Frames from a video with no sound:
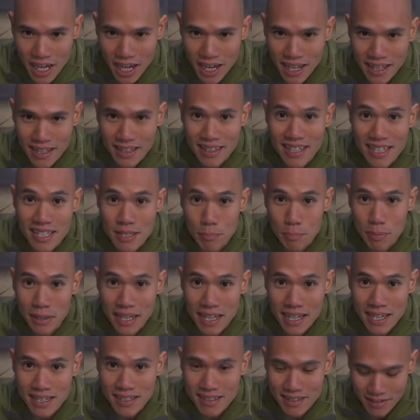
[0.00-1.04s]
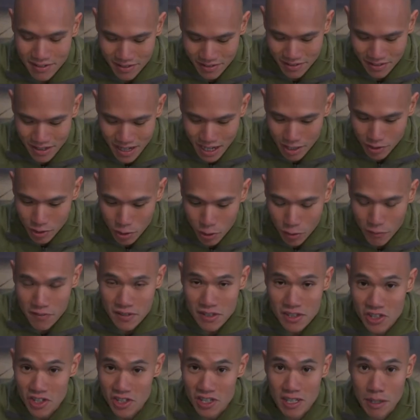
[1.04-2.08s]
And this plate, I don't know if
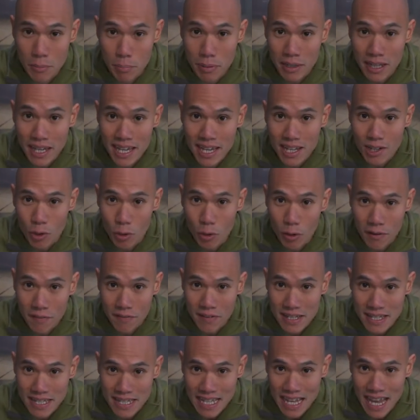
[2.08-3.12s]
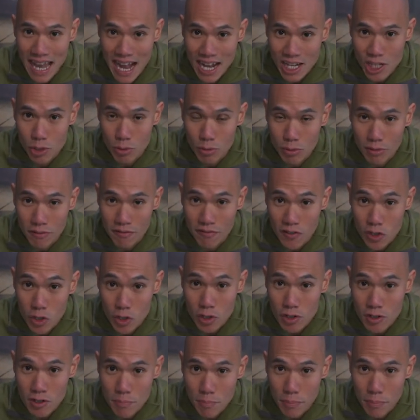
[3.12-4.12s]
it's just the plate or if it's the actual food,